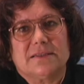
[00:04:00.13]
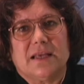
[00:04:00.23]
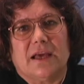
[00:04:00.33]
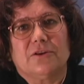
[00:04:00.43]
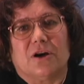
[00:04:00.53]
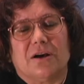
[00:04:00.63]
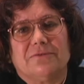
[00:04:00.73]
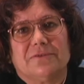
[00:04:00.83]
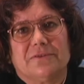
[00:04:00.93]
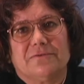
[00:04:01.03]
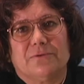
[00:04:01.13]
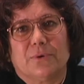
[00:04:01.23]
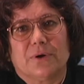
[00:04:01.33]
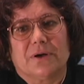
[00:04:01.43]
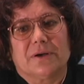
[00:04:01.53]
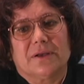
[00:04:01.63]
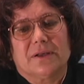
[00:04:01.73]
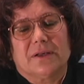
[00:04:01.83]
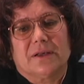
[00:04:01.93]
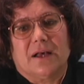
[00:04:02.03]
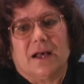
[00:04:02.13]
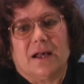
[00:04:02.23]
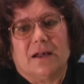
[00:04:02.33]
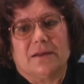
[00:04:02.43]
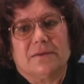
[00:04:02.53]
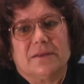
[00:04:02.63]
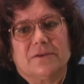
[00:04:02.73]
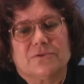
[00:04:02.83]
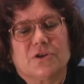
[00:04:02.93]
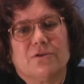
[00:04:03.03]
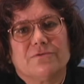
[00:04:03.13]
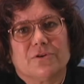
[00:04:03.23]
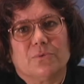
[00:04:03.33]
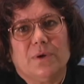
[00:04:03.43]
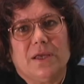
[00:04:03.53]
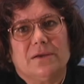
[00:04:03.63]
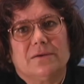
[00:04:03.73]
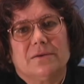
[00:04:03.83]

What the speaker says: standoff for, I think it was over a week